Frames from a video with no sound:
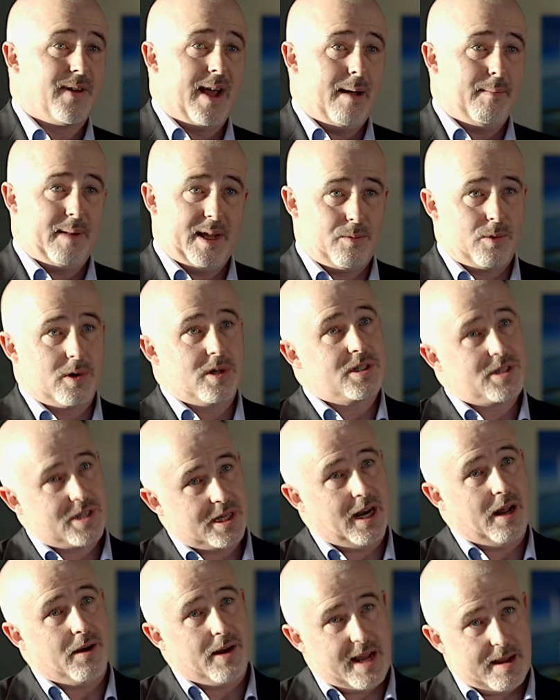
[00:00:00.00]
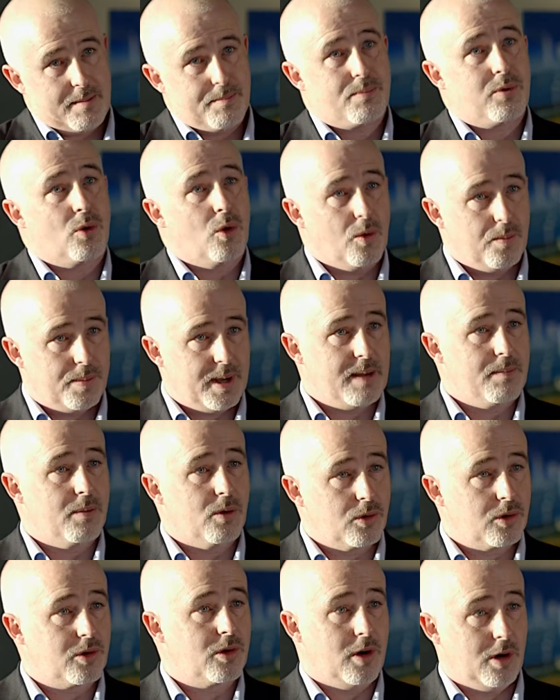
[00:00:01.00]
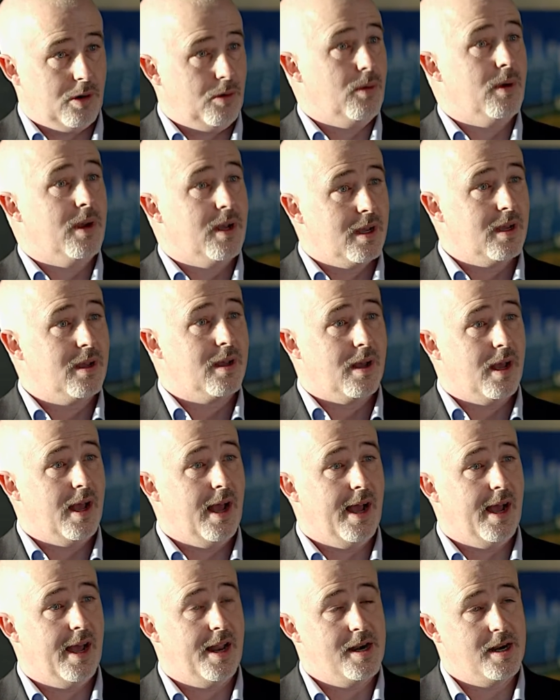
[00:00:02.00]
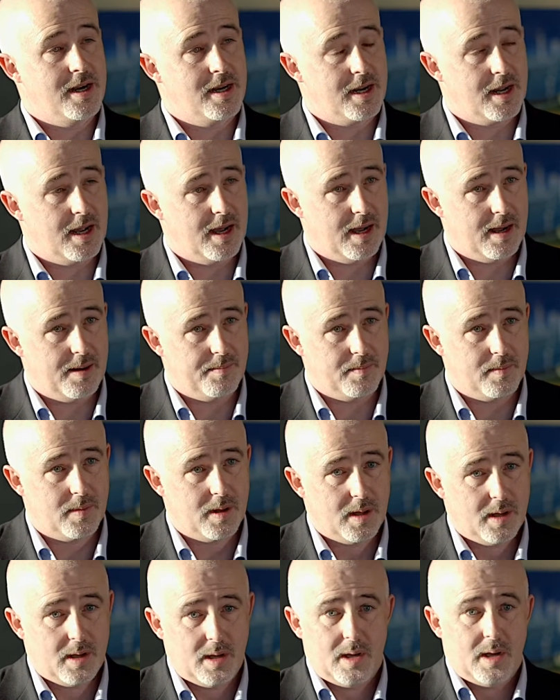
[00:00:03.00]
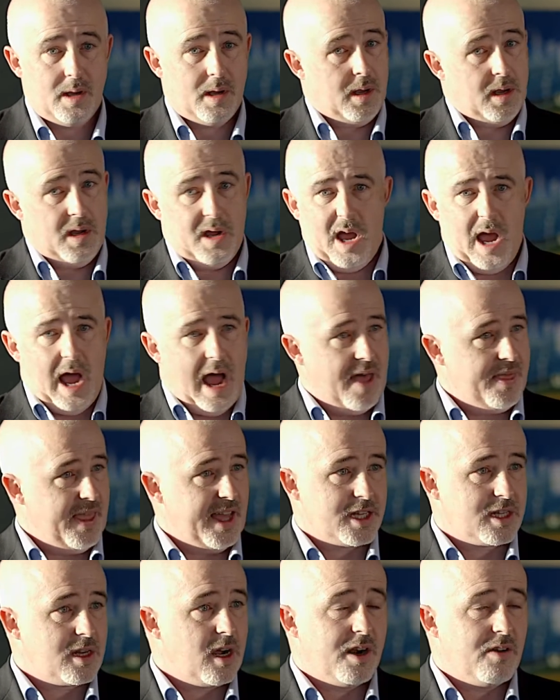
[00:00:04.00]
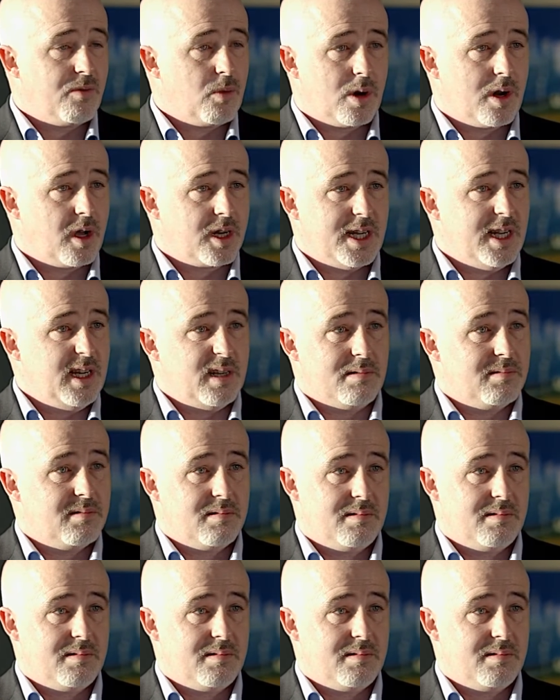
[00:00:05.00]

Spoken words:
family was, you know, it brought people through. And that's kind of what I did.